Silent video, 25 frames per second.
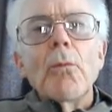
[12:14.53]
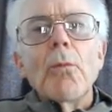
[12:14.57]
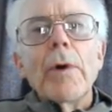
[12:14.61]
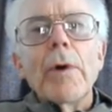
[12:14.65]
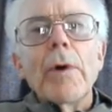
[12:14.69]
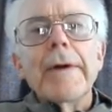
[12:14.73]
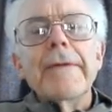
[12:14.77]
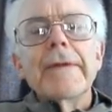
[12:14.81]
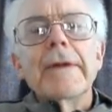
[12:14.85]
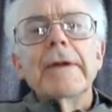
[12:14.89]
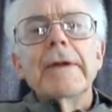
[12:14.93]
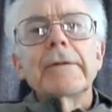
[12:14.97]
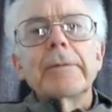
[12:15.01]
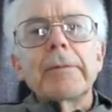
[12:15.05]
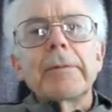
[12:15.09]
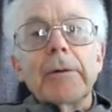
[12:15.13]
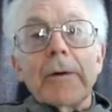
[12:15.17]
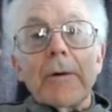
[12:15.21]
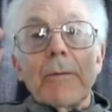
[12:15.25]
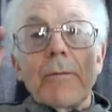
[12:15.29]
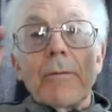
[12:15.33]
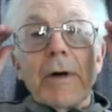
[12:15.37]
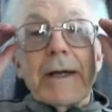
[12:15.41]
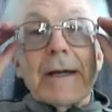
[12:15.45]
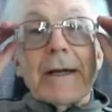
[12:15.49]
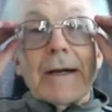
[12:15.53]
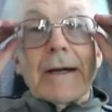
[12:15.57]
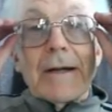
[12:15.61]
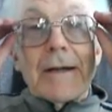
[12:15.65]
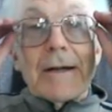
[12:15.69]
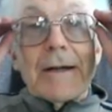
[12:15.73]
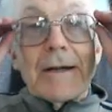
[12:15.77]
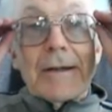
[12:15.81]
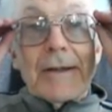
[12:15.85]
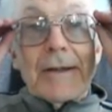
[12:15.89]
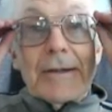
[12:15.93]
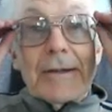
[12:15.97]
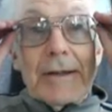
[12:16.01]
in this world we
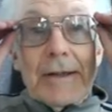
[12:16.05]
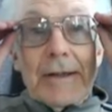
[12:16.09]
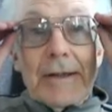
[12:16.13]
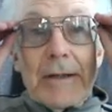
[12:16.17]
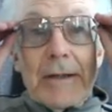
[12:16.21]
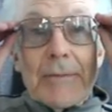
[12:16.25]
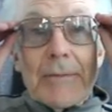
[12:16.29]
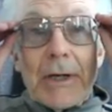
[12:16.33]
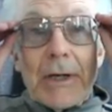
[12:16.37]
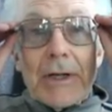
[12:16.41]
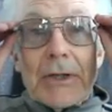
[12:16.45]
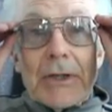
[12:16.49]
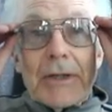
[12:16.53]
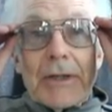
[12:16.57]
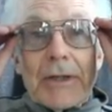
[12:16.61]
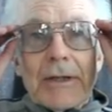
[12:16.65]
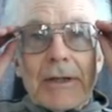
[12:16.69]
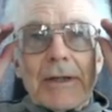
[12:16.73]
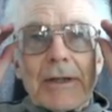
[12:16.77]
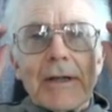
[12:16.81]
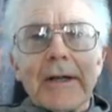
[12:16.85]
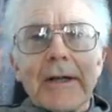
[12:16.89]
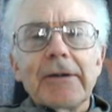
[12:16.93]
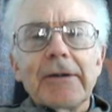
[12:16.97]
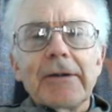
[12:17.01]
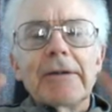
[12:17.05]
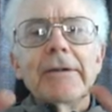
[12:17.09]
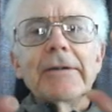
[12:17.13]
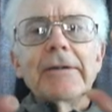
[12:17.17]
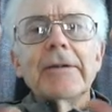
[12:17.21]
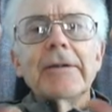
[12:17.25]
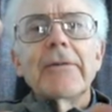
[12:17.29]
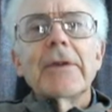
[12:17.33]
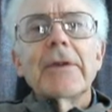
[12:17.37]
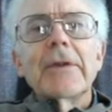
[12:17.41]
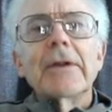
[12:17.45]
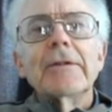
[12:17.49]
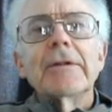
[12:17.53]
can't see much. It's as
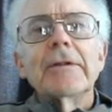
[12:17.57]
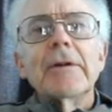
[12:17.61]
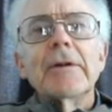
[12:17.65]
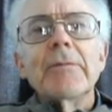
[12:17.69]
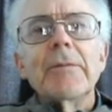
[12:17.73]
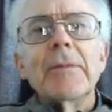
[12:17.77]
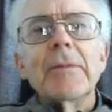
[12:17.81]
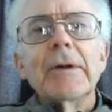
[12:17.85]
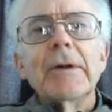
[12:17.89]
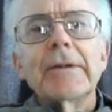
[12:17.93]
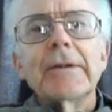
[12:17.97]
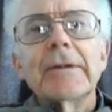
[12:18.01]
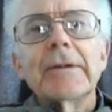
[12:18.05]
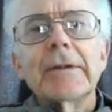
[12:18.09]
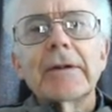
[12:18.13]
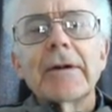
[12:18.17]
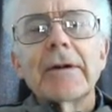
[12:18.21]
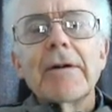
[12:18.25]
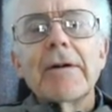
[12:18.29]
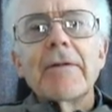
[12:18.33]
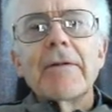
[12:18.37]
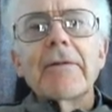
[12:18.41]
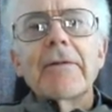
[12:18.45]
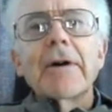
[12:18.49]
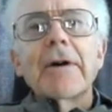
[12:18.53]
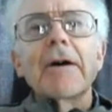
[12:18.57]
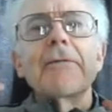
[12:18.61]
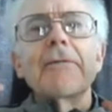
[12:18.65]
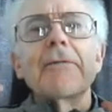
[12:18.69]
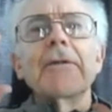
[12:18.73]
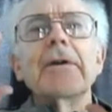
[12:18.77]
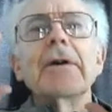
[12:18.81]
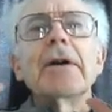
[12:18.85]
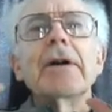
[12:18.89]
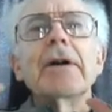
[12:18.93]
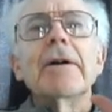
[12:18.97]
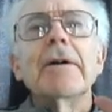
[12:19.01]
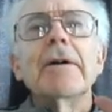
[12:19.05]
if there's a mist kind of
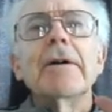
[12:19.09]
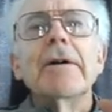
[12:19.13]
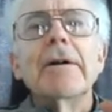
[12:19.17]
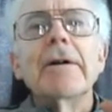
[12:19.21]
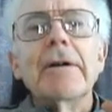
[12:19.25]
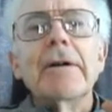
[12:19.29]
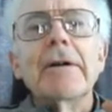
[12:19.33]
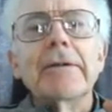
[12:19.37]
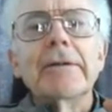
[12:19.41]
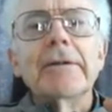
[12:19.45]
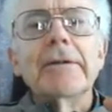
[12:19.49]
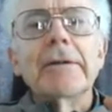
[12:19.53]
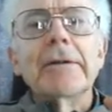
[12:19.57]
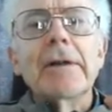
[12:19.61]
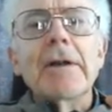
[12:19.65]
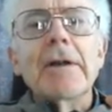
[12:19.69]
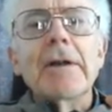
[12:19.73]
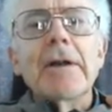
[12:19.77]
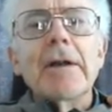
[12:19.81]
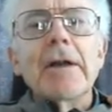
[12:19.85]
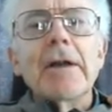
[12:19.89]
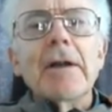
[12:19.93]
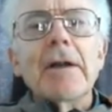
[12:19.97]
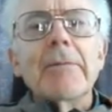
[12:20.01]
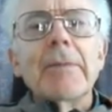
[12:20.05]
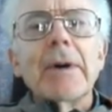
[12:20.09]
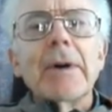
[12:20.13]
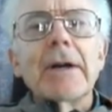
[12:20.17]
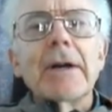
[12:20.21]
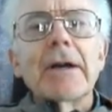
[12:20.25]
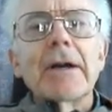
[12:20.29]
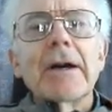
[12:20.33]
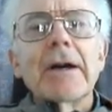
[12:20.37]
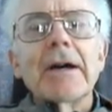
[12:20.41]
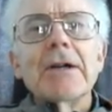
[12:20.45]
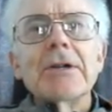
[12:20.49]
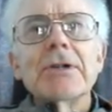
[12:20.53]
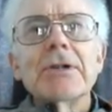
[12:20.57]
covering our eyes. But
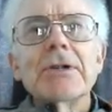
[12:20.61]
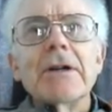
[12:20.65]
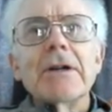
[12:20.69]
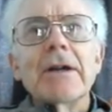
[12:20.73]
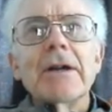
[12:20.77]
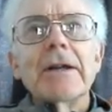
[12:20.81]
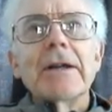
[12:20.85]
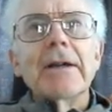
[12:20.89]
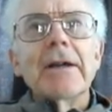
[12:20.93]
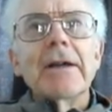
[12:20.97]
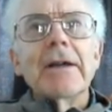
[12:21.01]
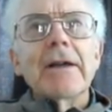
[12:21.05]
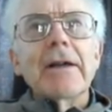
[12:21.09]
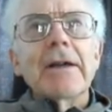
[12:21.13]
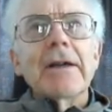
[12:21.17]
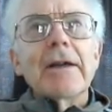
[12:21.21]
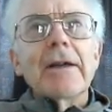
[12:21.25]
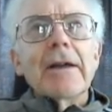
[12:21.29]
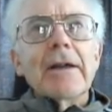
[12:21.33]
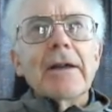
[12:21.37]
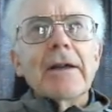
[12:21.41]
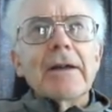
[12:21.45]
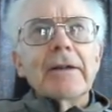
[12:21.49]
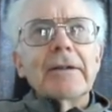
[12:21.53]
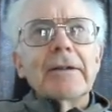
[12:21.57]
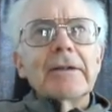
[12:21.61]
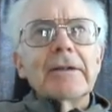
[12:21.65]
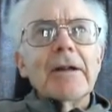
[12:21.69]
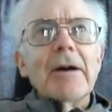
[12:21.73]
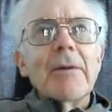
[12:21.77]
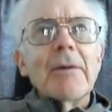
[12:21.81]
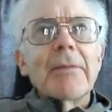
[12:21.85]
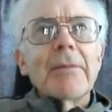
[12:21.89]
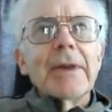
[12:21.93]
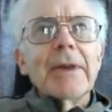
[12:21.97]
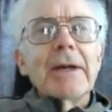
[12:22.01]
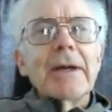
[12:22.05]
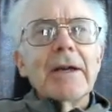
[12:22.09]
occasionally
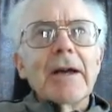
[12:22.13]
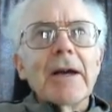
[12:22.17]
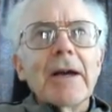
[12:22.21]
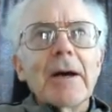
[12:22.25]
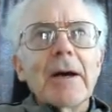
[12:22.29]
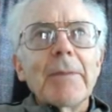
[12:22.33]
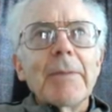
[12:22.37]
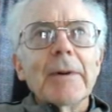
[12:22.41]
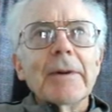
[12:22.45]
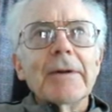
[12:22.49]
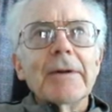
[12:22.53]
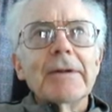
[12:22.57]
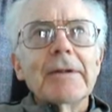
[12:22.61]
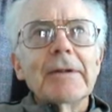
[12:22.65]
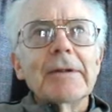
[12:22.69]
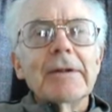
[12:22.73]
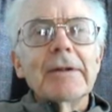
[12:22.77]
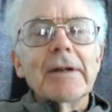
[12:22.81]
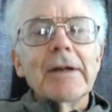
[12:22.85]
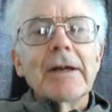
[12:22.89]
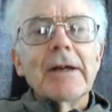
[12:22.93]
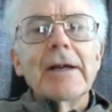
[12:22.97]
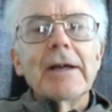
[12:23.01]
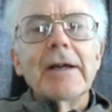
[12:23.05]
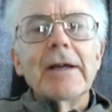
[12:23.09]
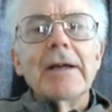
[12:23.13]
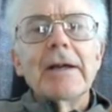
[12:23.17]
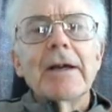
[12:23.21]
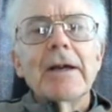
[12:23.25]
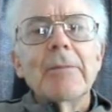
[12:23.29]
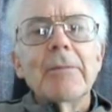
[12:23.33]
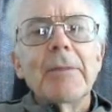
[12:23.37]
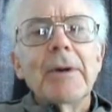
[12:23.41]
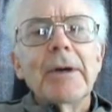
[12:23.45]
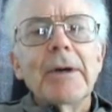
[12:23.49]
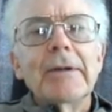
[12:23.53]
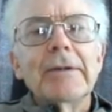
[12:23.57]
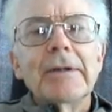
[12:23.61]
something happens, and he
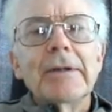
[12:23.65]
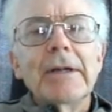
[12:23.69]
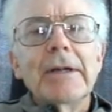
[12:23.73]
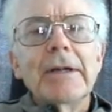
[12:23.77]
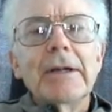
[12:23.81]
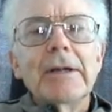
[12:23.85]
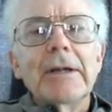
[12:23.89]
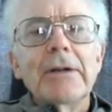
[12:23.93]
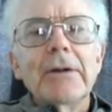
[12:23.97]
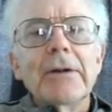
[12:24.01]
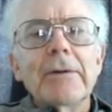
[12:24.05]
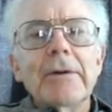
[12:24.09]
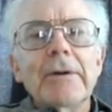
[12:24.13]
compares it here to